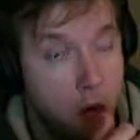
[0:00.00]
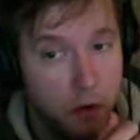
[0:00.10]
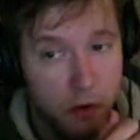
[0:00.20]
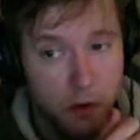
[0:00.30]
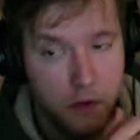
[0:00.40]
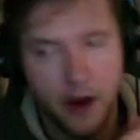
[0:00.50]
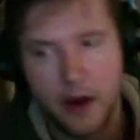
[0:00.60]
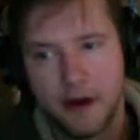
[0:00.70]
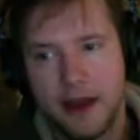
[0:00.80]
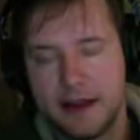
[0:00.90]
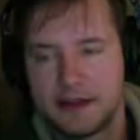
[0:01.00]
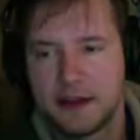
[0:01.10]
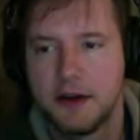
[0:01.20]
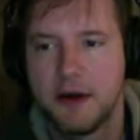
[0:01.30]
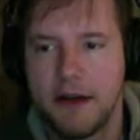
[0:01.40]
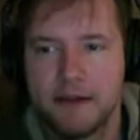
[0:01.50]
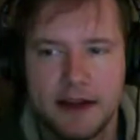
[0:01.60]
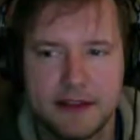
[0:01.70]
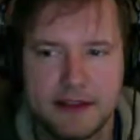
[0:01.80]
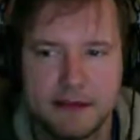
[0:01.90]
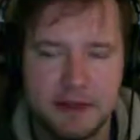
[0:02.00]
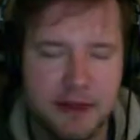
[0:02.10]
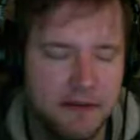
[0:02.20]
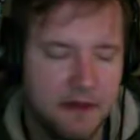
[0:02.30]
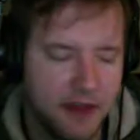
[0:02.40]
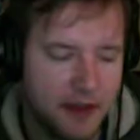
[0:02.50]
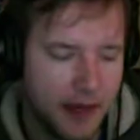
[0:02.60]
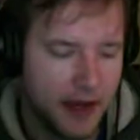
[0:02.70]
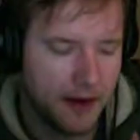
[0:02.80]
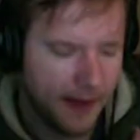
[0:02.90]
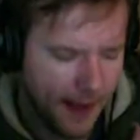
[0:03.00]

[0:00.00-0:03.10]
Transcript: Whew, all right, so I've got some stuff to think about.